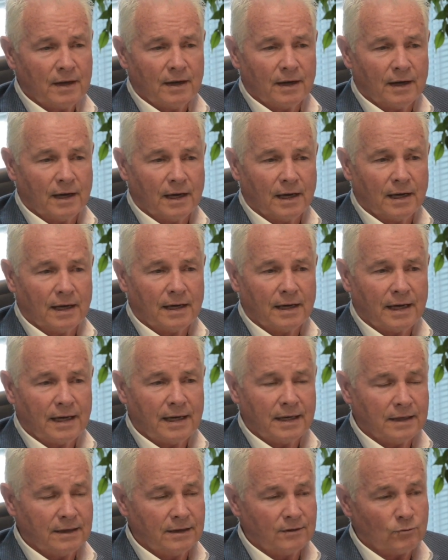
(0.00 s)

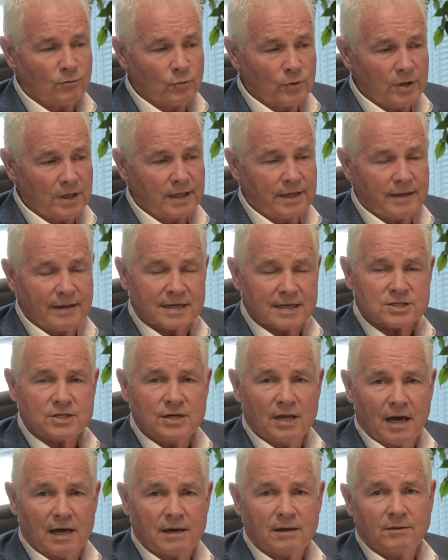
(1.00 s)
And really, that's
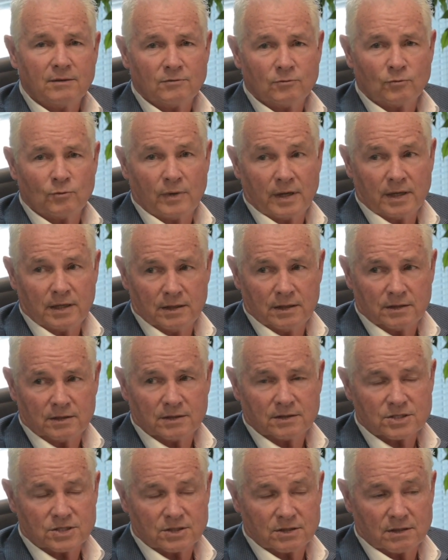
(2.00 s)
not in